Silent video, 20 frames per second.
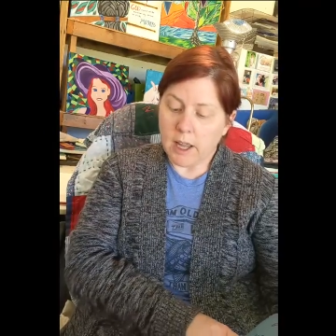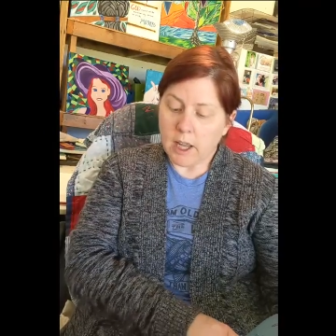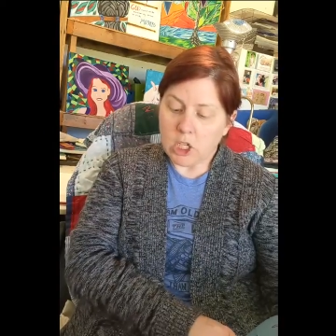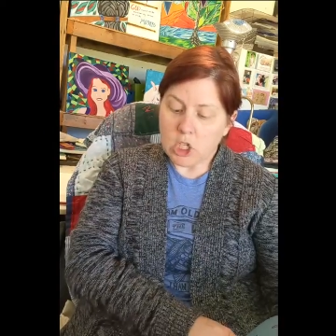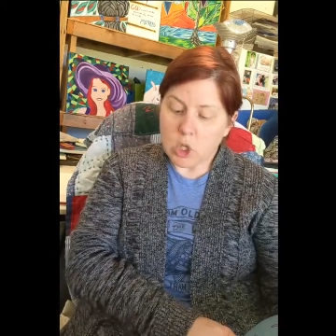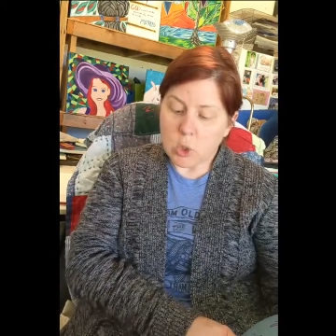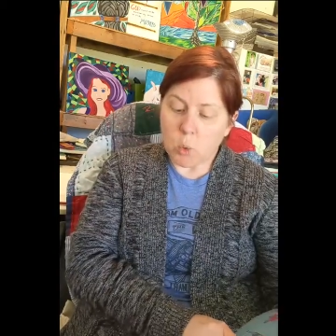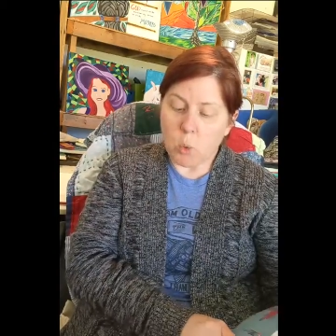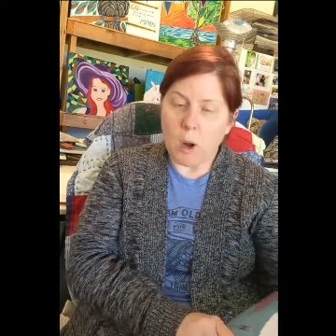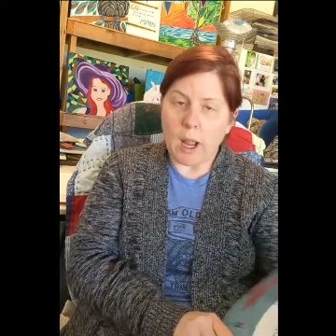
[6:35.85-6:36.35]

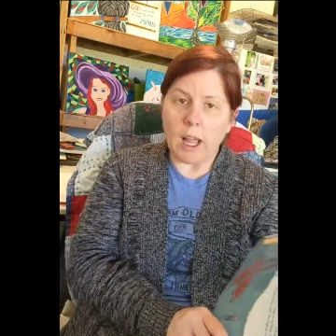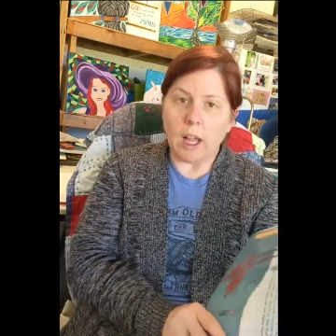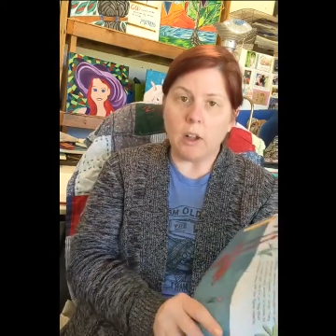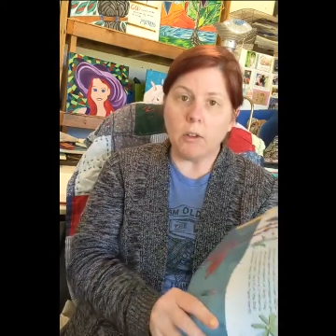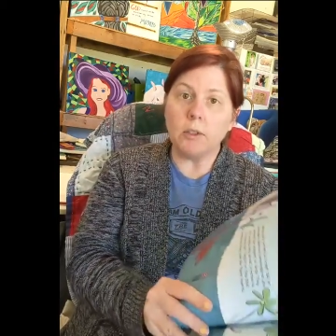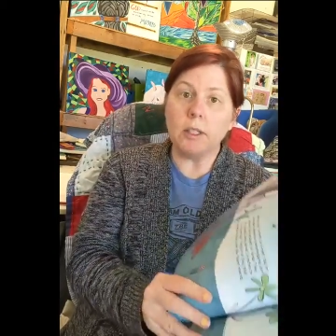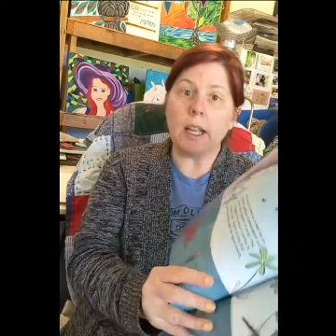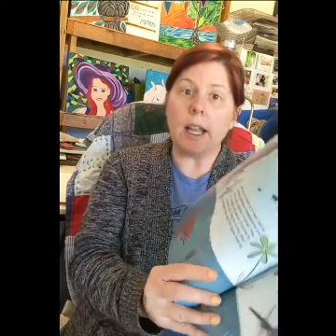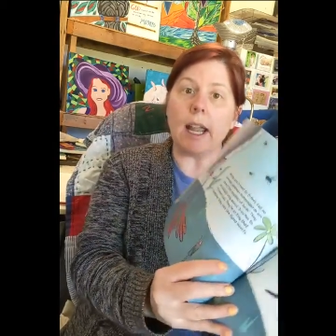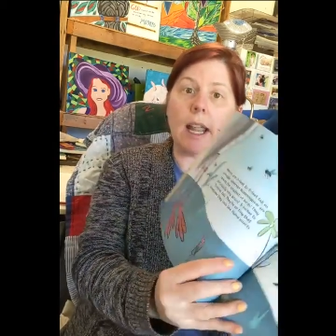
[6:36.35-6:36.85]
12
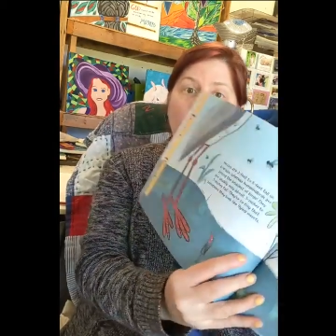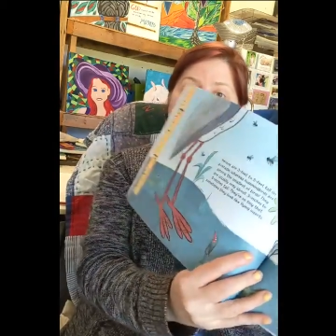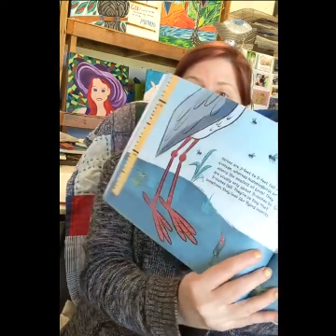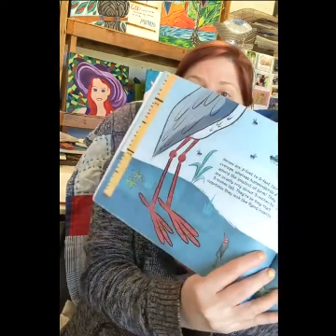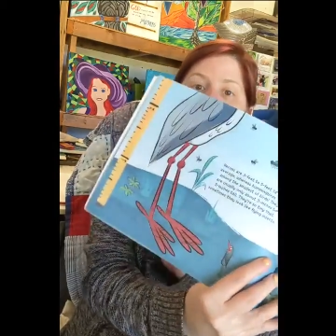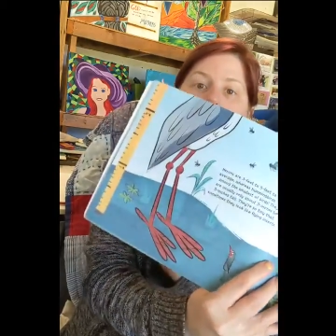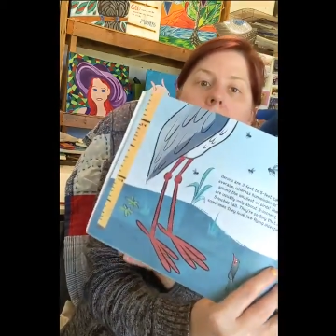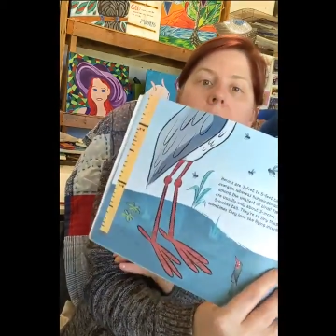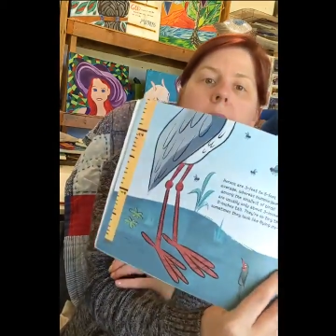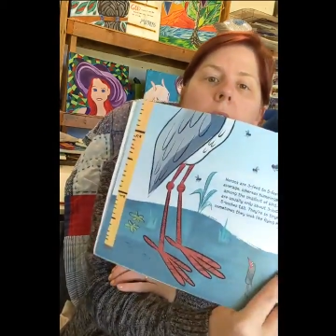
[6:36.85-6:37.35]
to
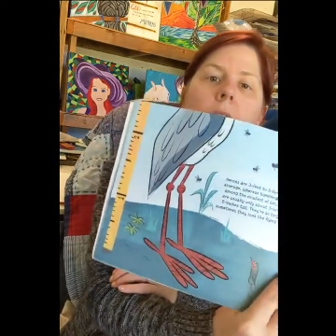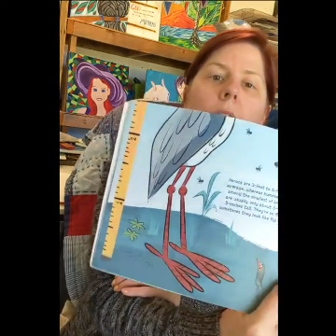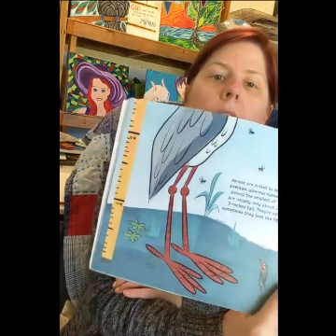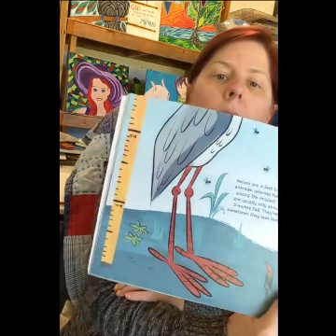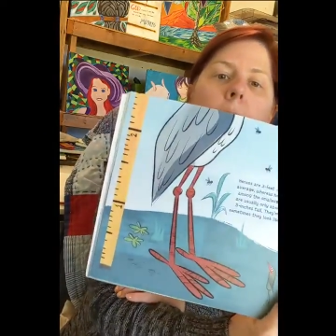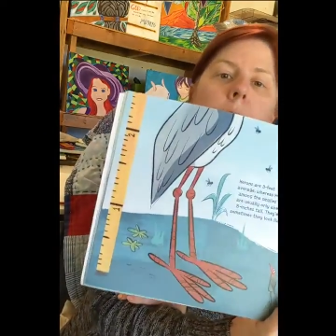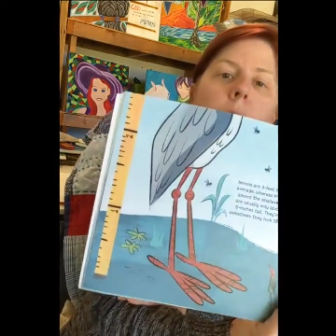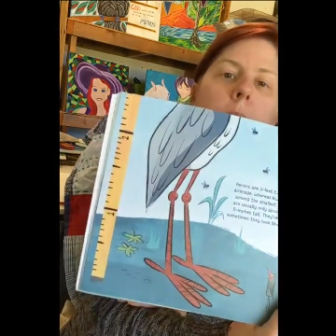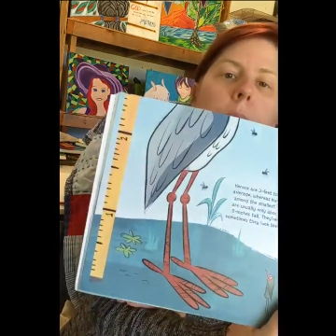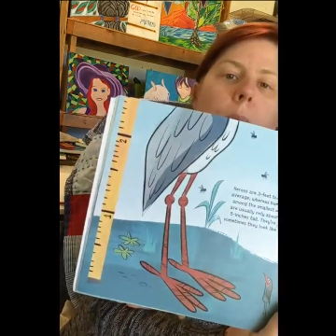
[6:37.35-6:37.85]
80
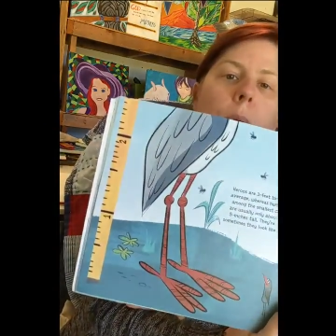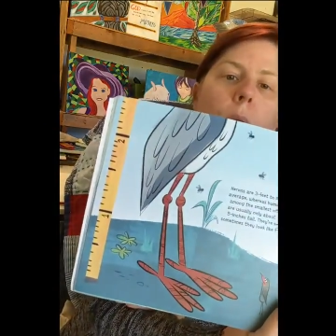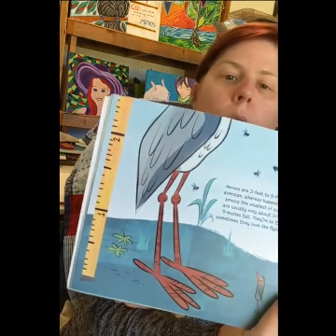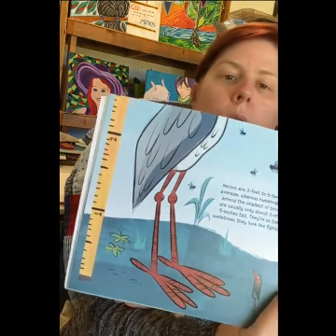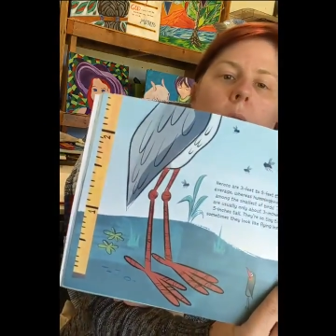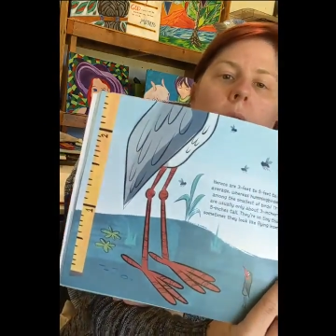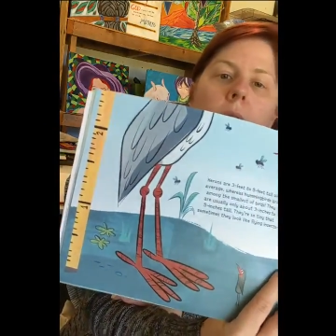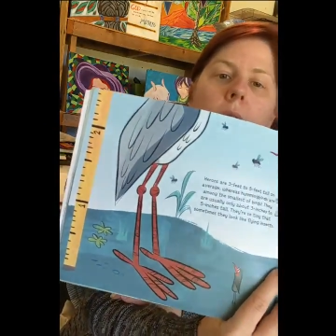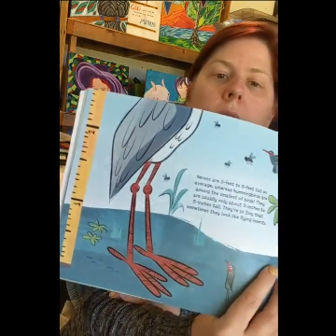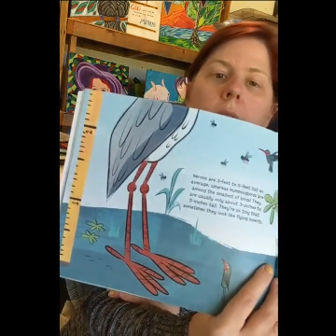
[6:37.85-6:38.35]
times
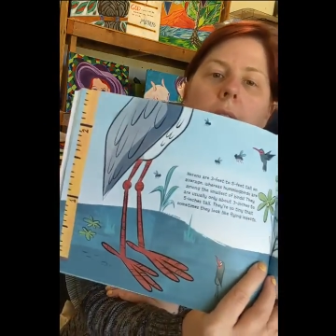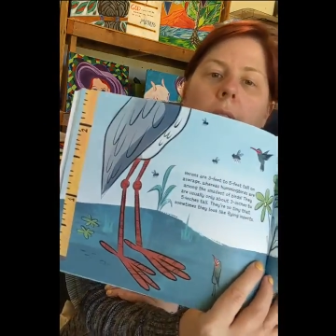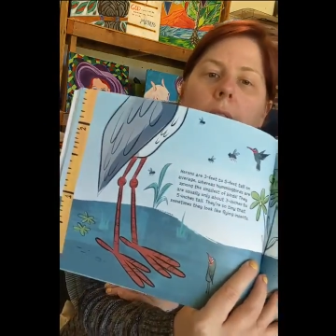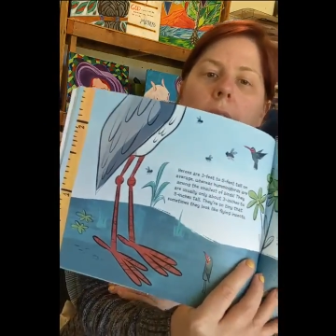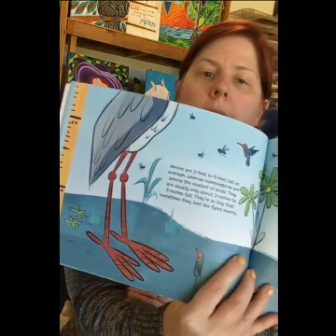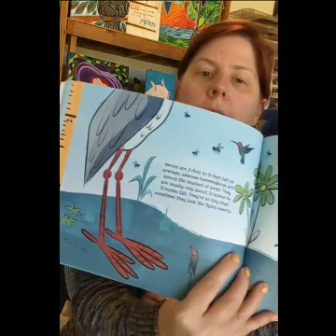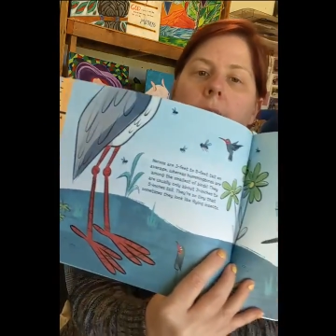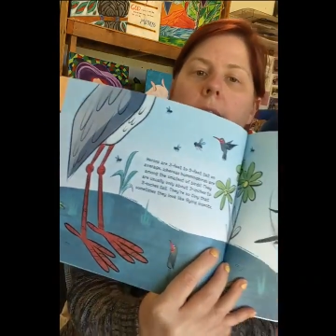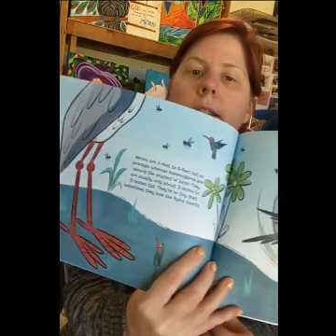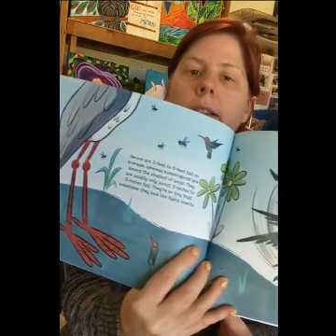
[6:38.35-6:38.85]
per
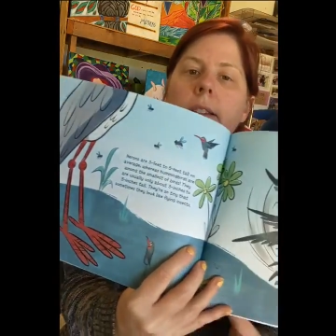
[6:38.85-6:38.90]
second.